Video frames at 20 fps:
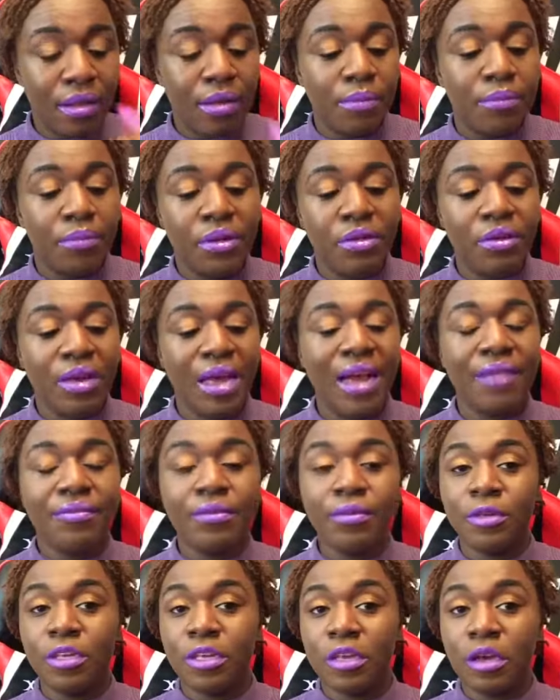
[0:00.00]
But you have
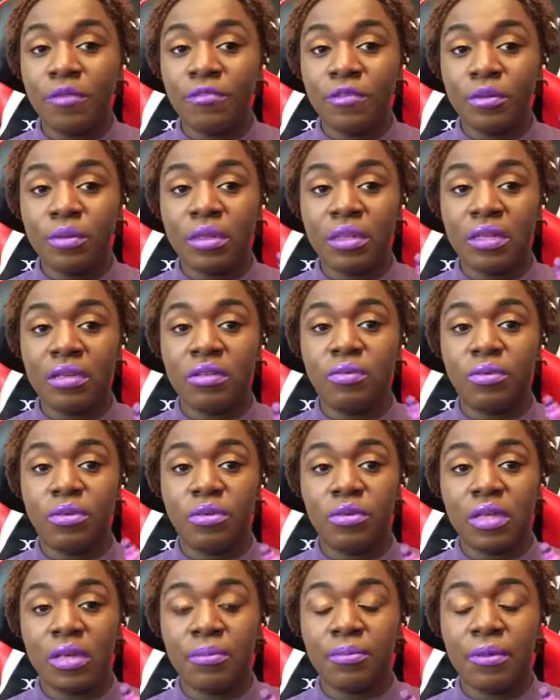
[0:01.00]
to be careful with this when
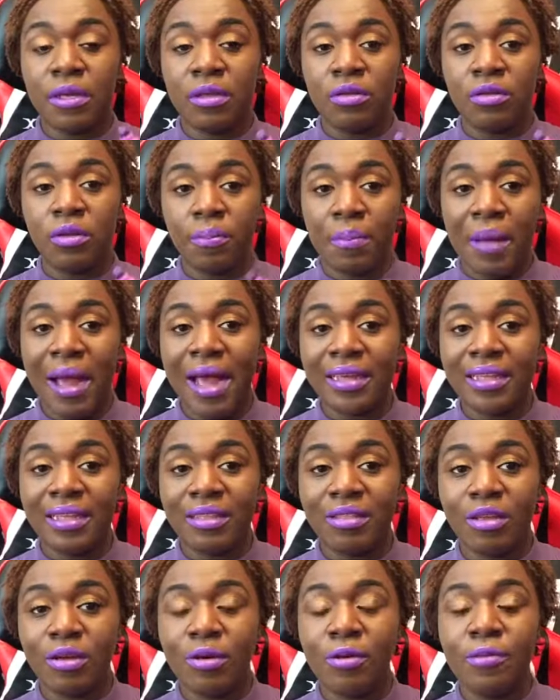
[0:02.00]
you keep it in your
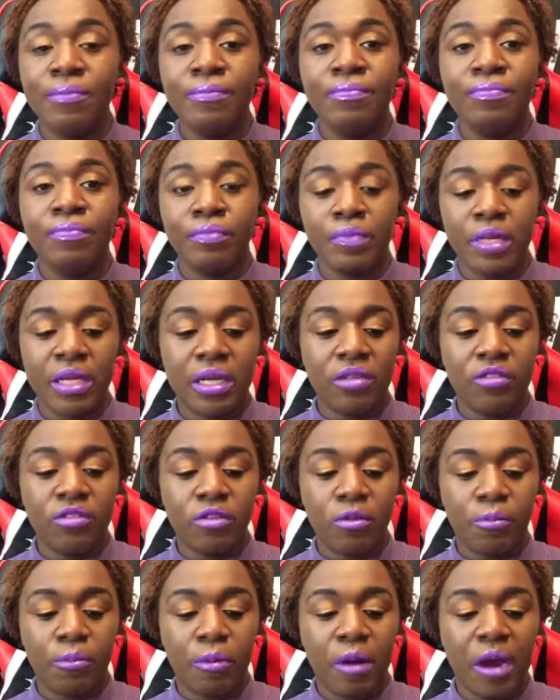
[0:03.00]
pocket though, because
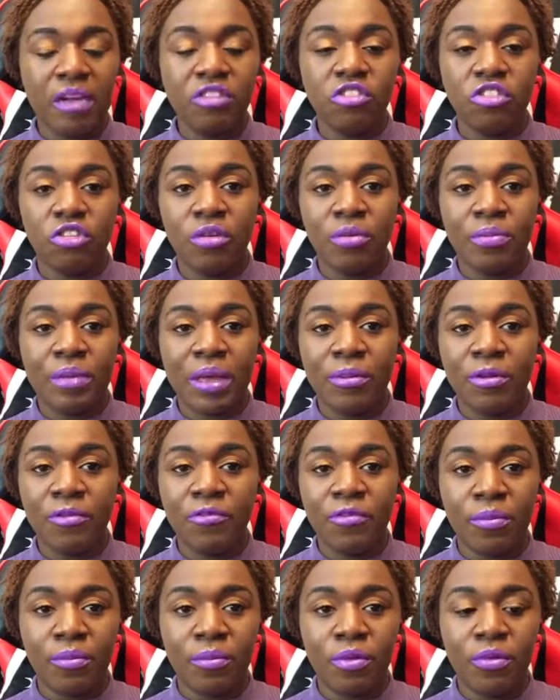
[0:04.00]
the pressure, maybe
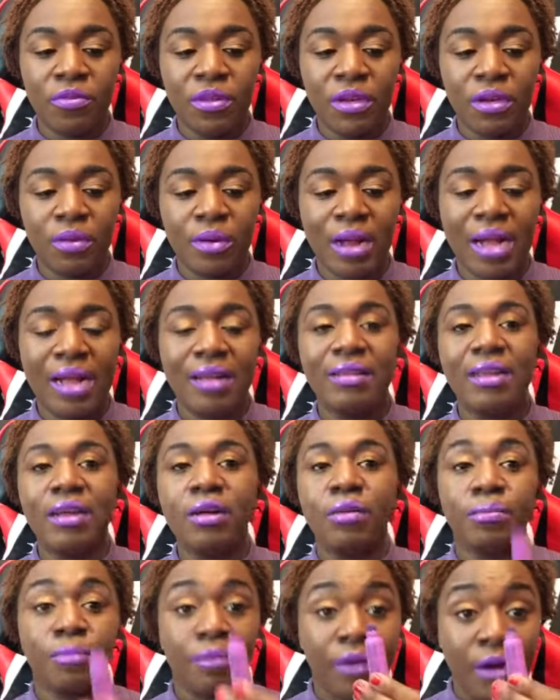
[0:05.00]
from moving around,
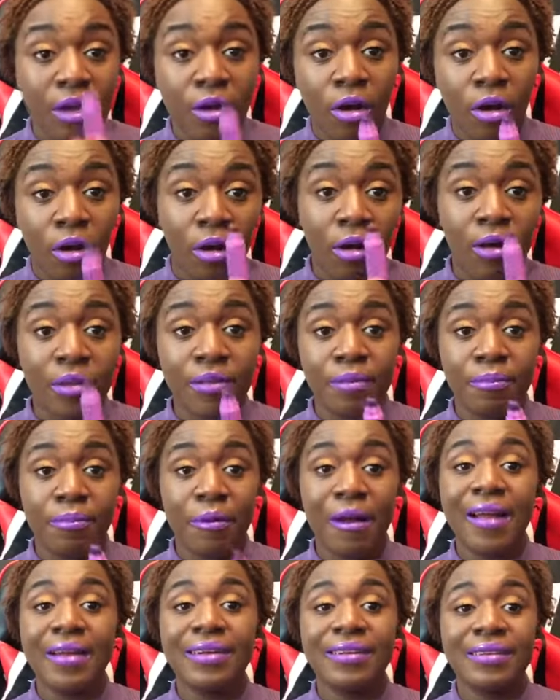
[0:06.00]
it'll bring all the
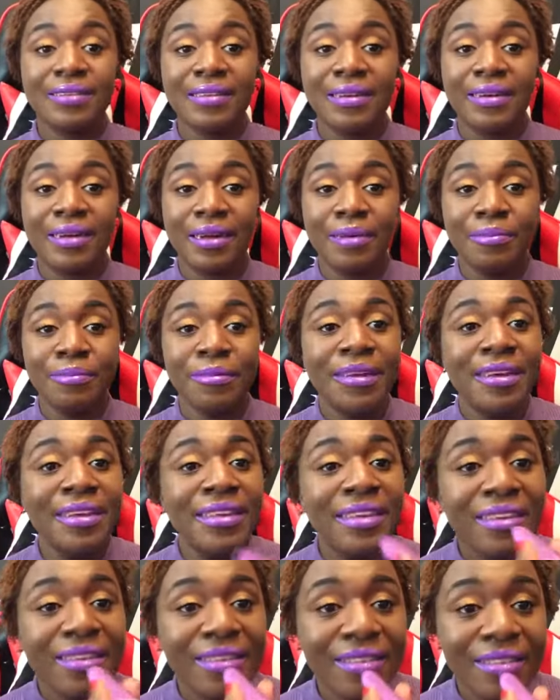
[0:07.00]
product up.
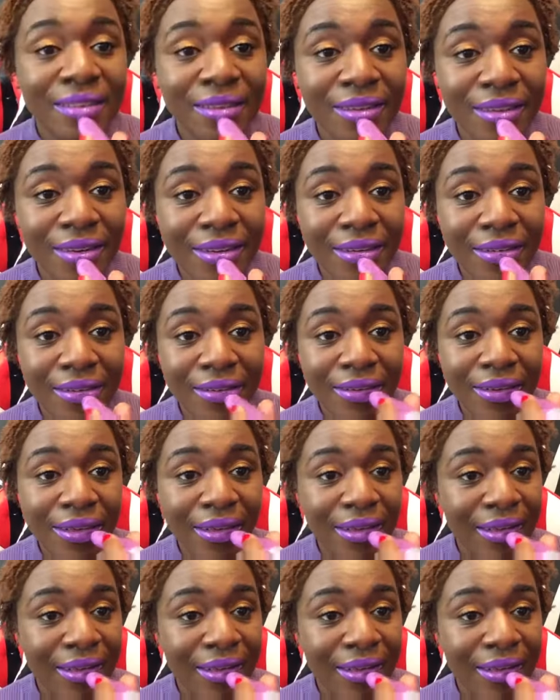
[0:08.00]
So